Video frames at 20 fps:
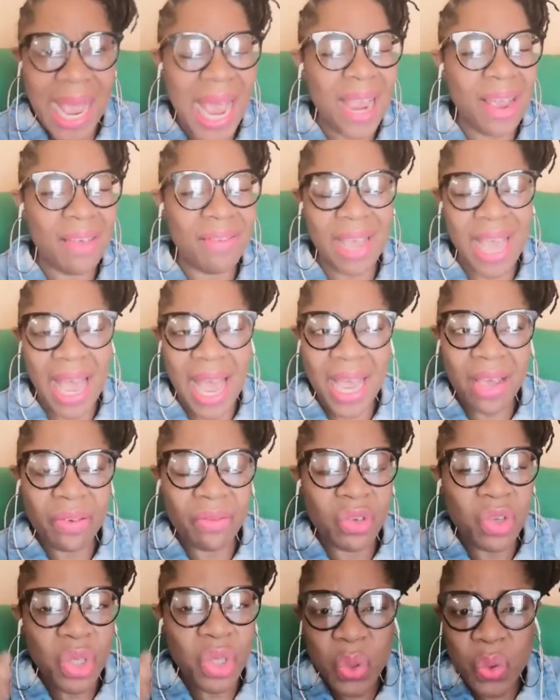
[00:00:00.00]
I
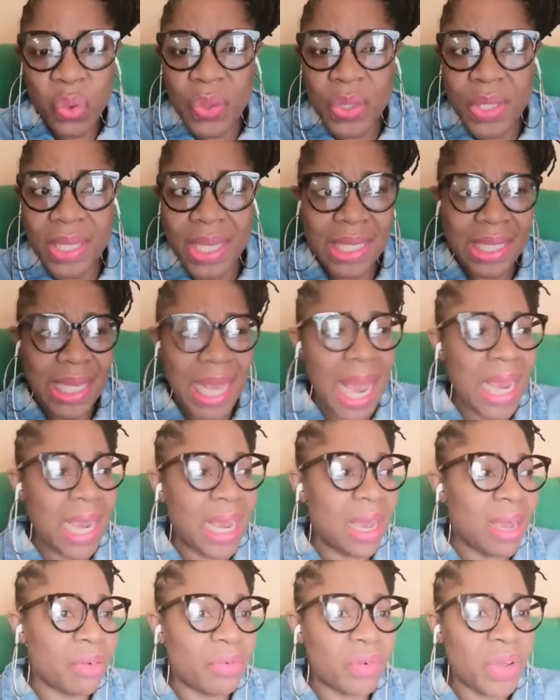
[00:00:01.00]
have used this, I
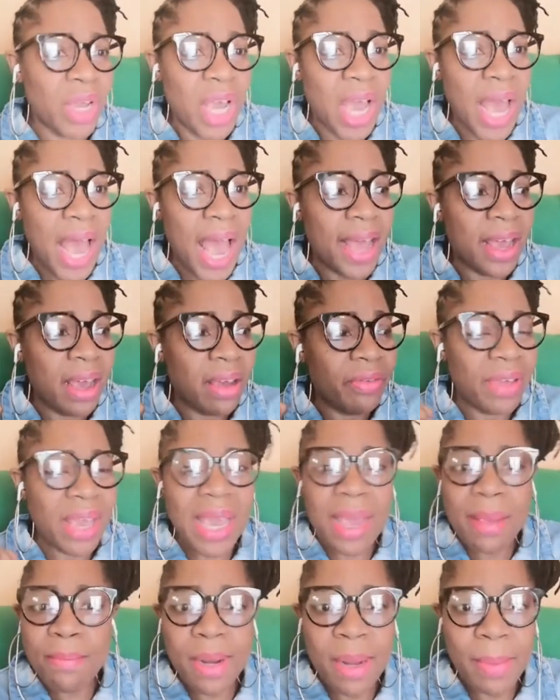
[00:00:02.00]
have
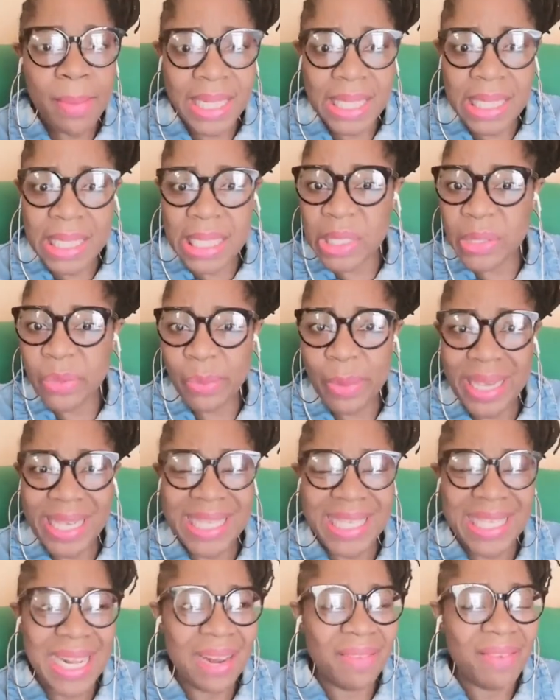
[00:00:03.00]
implemented this for
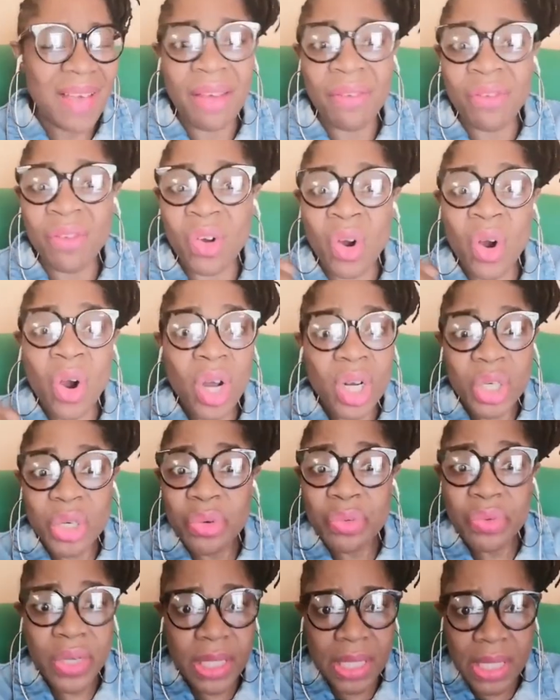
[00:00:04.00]
myself, I've
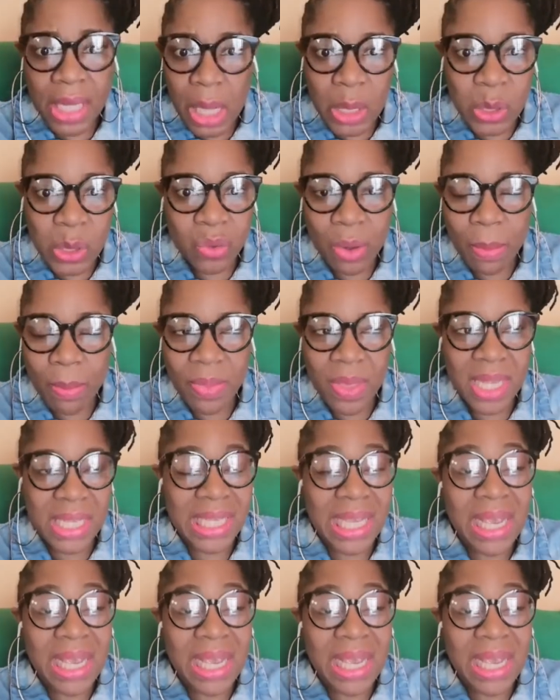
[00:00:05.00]
gotten results from this.